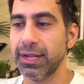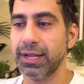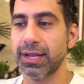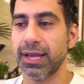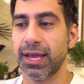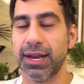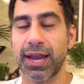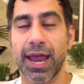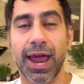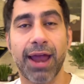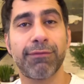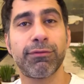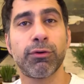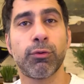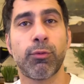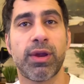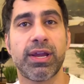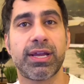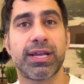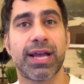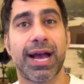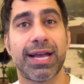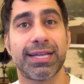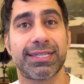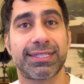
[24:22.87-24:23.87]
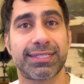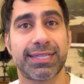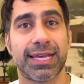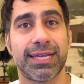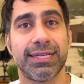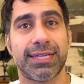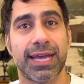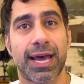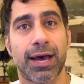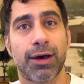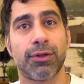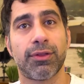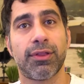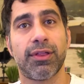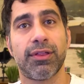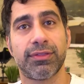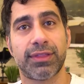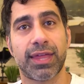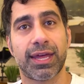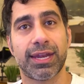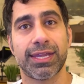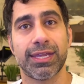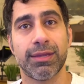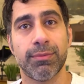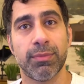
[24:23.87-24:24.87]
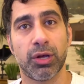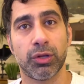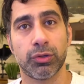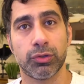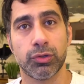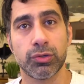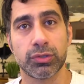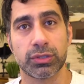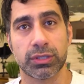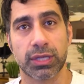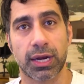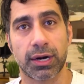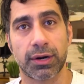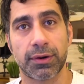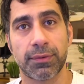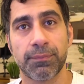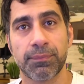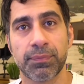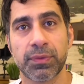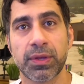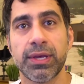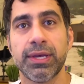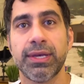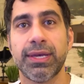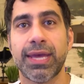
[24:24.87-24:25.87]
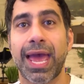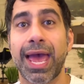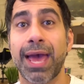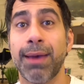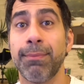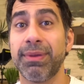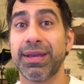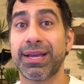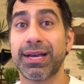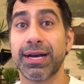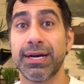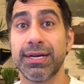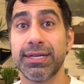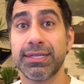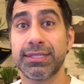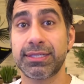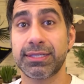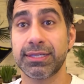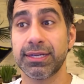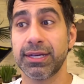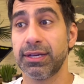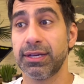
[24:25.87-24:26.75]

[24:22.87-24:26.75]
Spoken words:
And every week I send out that email newsletter. And because